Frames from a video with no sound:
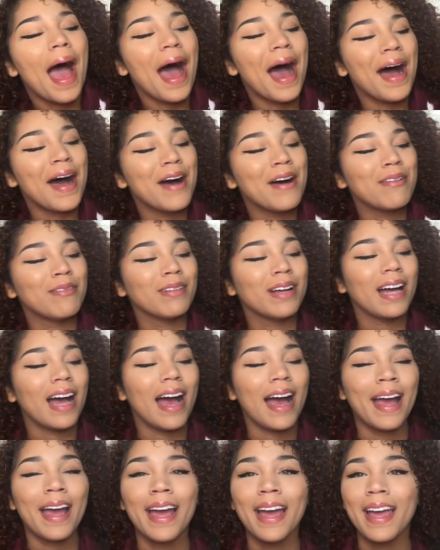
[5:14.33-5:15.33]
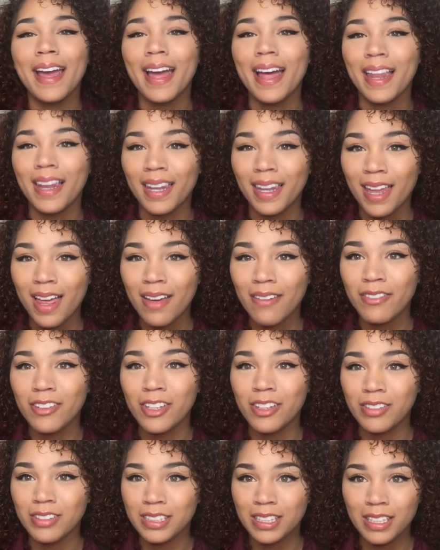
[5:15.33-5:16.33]
Um, I love
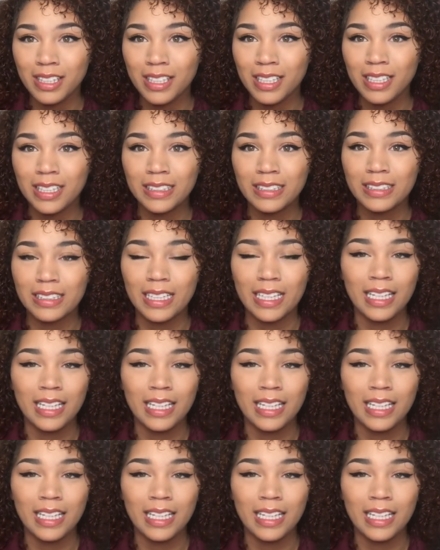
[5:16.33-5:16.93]
using this.